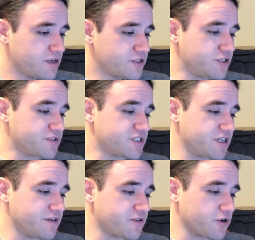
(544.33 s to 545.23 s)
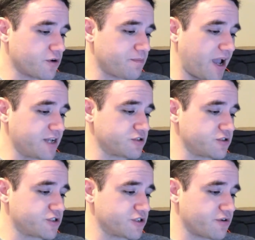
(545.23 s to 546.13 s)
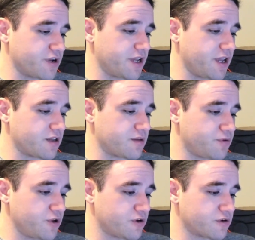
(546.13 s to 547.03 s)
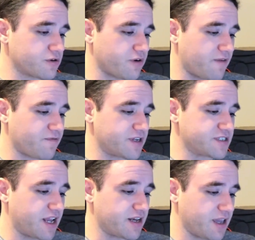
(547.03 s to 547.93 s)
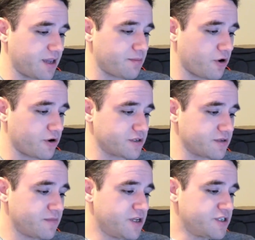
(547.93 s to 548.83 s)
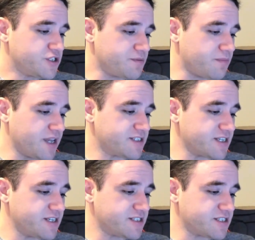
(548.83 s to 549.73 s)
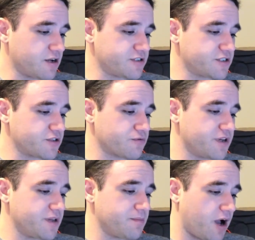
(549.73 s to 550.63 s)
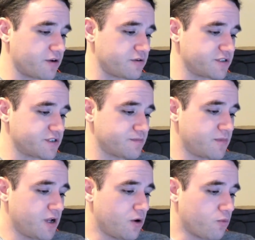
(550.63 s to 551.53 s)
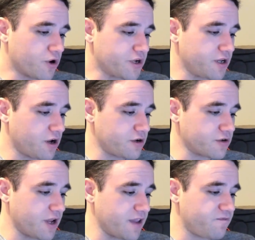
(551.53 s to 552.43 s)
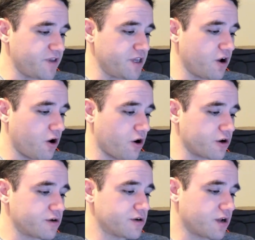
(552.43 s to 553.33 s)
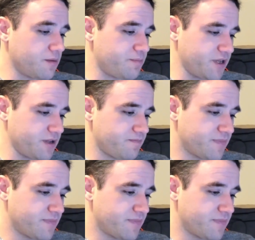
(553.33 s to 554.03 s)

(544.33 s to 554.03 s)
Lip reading: She received her bachelor's degree in computer graphics and game art. She makes and sells 3D models working under a VR company.